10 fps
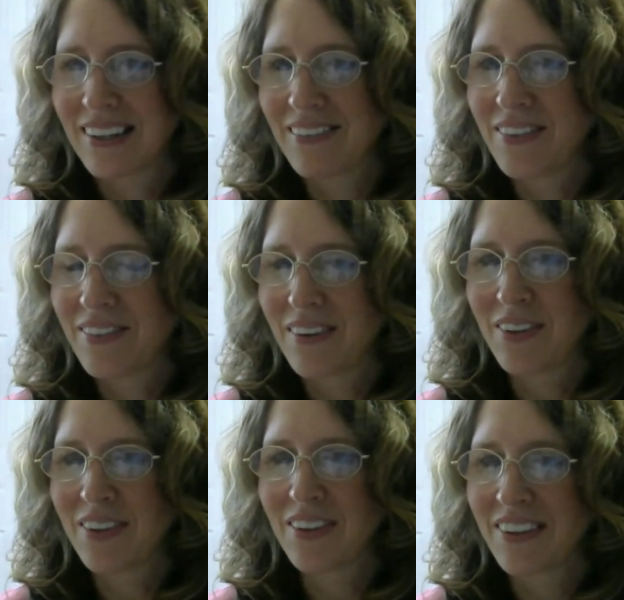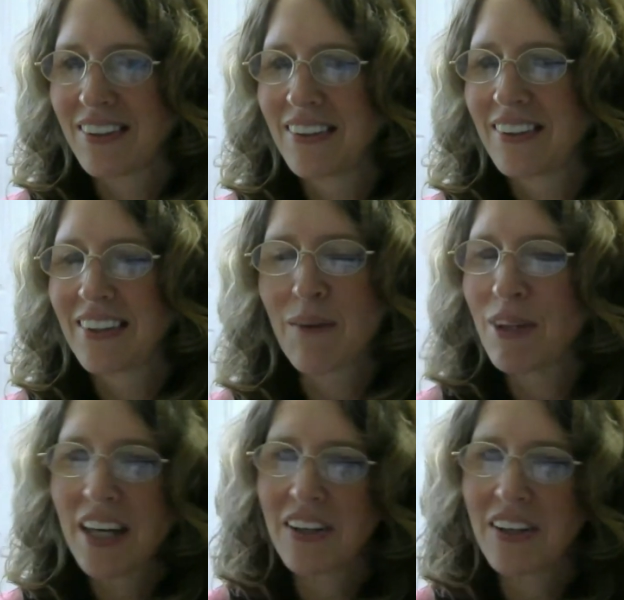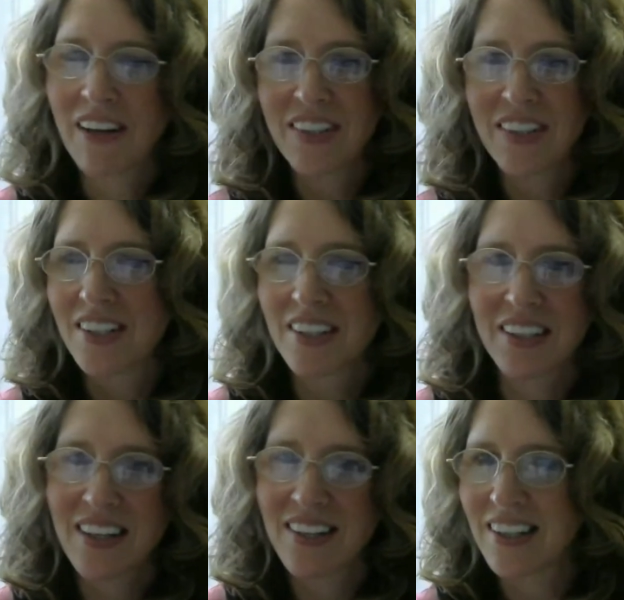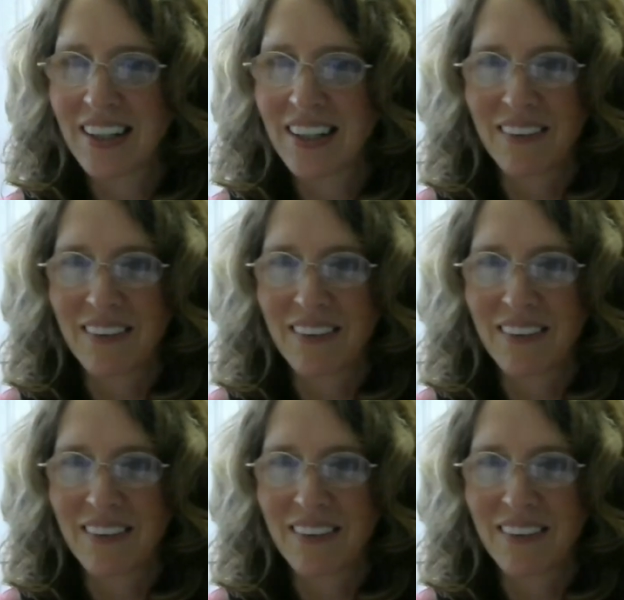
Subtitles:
If you've ever, they don't even have to discuss it.